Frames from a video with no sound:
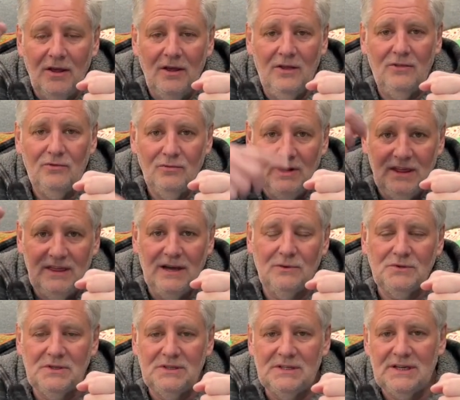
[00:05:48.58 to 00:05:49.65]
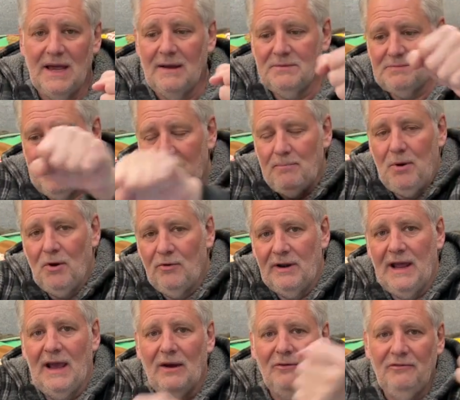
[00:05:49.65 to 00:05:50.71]
3,000 times by pouring it
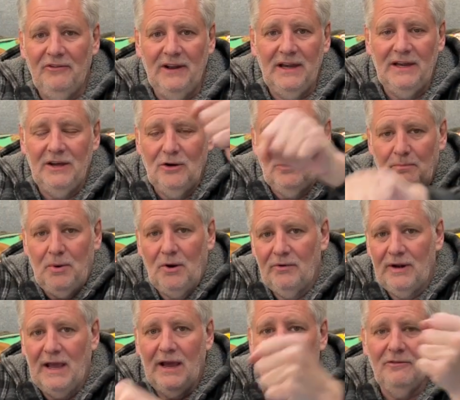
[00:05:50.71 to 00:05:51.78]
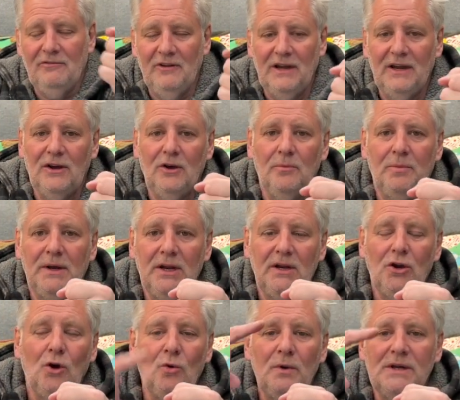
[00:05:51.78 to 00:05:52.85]
out, filling it up, pouring it out, filling it up, and it'd
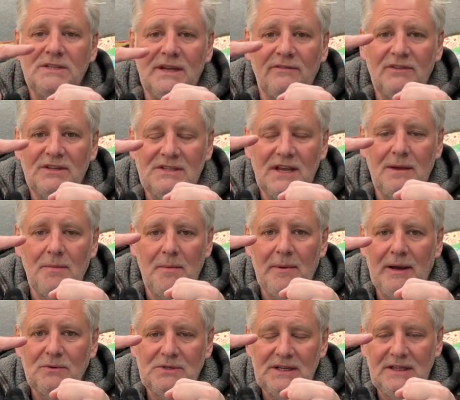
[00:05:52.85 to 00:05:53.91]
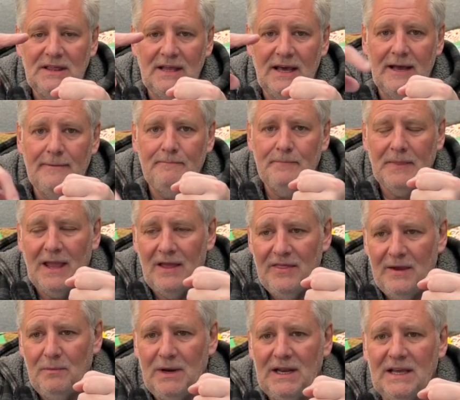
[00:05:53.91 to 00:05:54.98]
always have the same amount in there. And
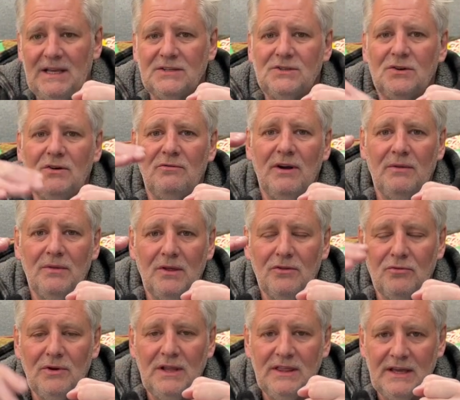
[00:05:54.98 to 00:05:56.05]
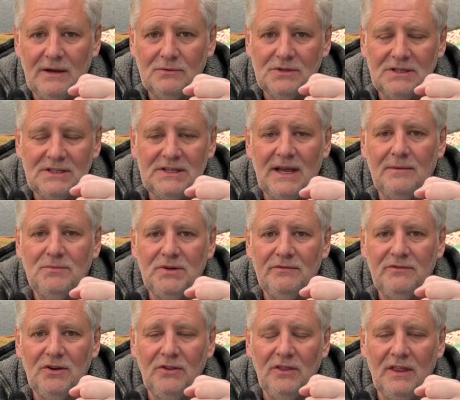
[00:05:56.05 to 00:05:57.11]
then when it gets to around the 3,000 times
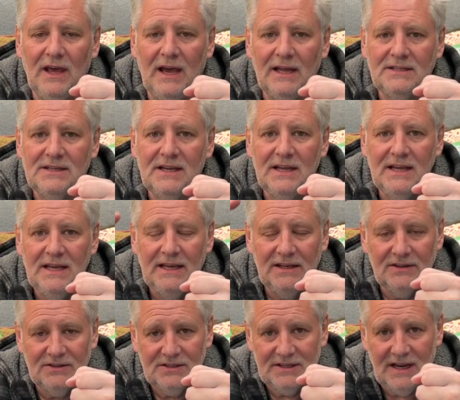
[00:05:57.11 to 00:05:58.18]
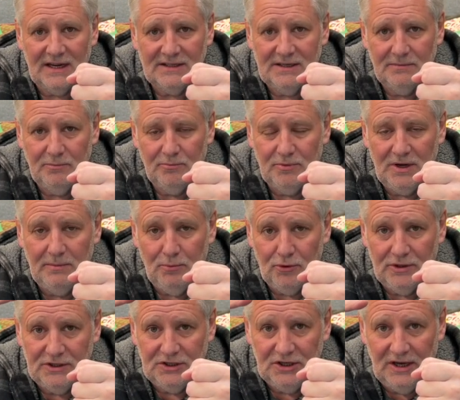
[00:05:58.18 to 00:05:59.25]
you've done that, it'll start to
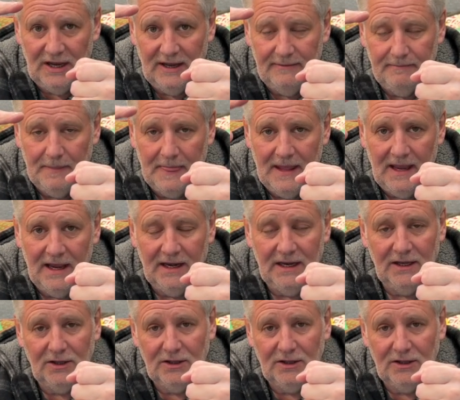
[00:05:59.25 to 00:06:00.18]
depreciate. And it'll